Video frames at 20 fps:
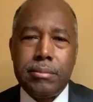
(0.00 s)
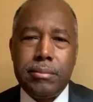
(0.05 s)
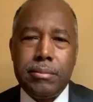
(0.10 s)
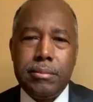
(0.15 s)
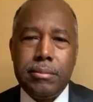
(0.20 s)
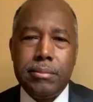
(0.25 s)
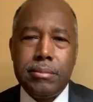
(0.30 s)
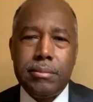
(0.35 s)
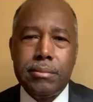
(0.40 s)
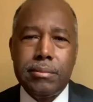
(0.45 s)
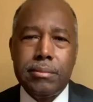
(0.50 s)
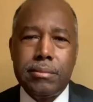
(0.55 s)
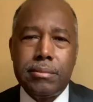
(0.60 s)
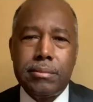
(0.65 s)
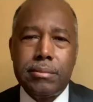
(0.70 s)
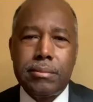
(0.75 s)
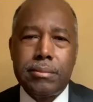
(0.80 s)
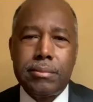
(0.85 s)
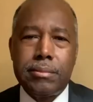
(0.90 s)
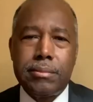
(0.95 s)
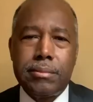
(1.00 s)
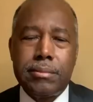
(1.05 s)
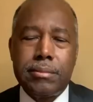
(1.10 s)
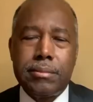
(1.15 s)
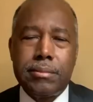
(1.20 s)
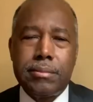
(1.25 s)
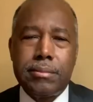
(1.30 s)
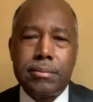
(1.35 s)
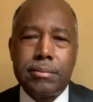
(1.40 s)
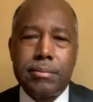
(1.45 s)

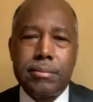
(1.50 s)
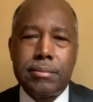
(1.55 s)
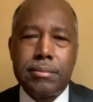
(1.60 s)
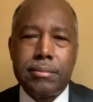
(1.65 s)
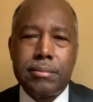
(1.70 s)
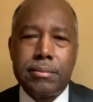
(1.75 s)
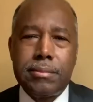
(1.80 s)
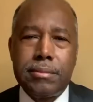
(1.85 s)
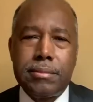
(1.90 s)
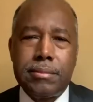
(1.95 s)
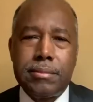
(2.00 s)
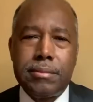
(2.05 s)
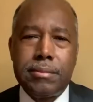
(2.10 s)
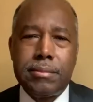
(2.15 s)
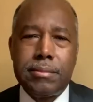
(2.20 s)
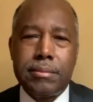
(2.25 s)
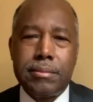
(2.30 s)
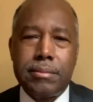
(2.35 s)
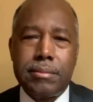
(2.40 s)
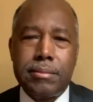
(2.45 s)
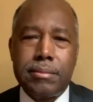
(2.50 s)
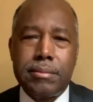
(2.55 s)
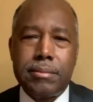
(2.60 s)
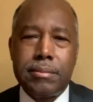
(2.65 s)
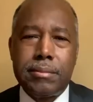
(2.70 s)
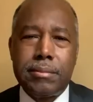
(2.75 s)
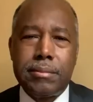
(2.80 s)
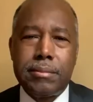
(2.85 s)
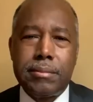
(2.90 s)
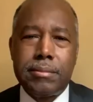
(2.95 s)

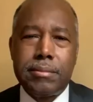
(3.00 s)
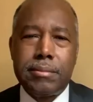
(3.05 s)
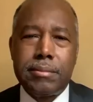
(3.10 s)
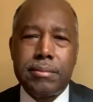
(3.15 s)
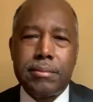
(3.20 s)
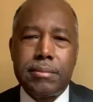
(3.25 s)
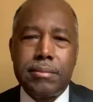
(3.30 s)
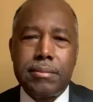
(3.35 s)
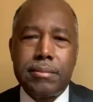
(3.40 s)
No words are spoken by the person on screen.